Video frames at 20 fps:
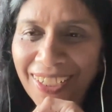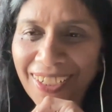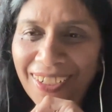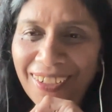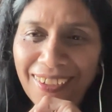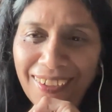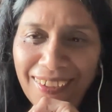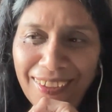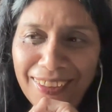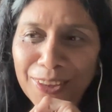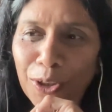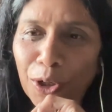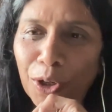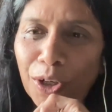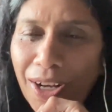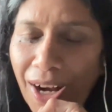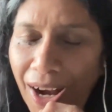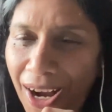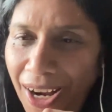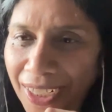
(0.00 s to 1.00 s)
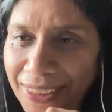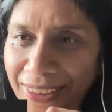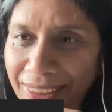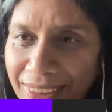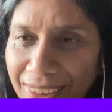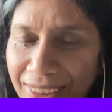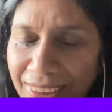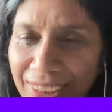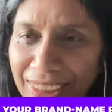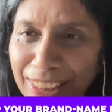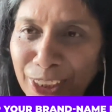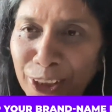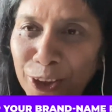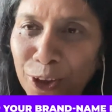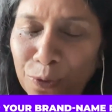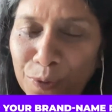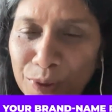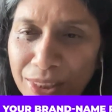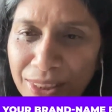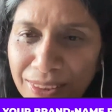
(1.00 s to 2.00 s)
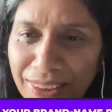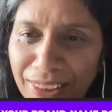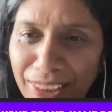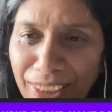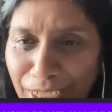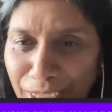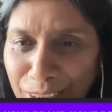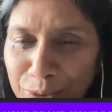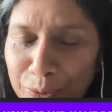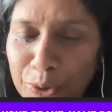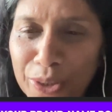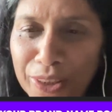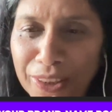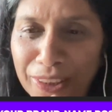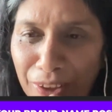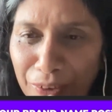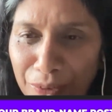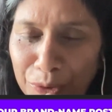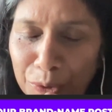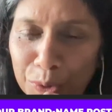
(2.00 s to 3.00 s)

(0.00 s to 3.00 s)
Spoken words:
Your card, earlier your visiting card was enough.